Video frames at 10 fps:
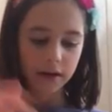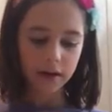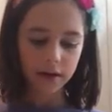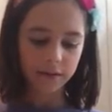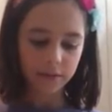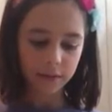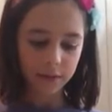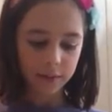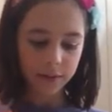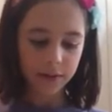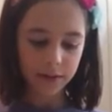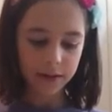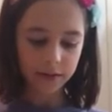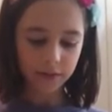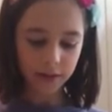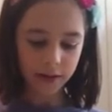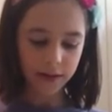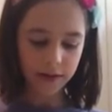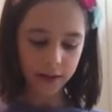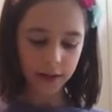after we put this
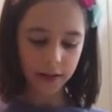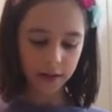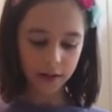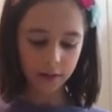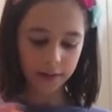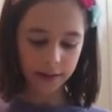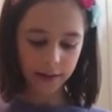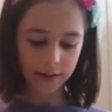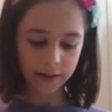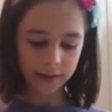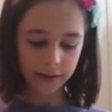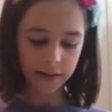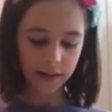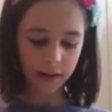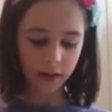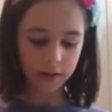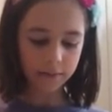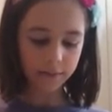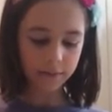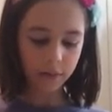friend away in its container.
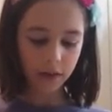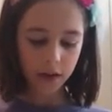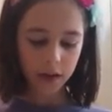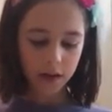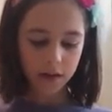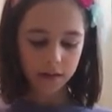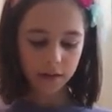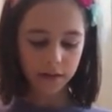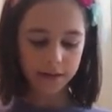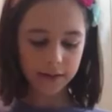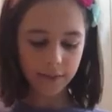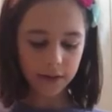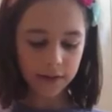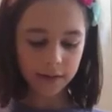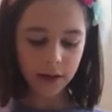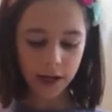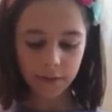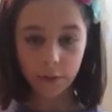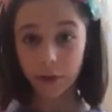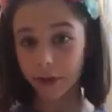So this is definitely some kind
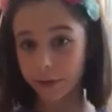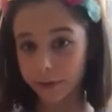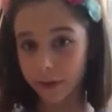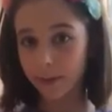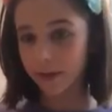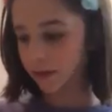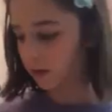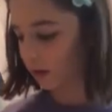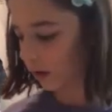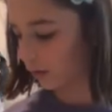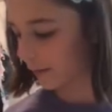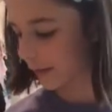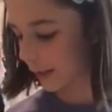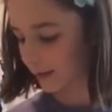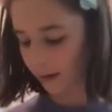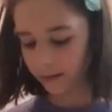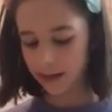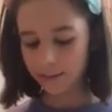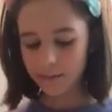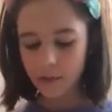of Oreo slime, I think. I don't know the exact
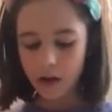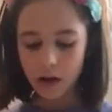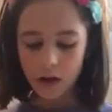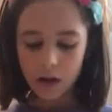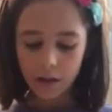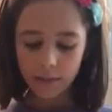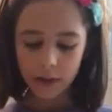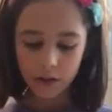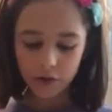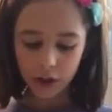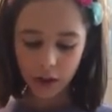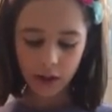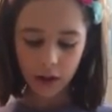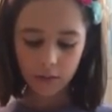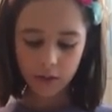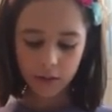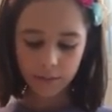name, but I'll check it out.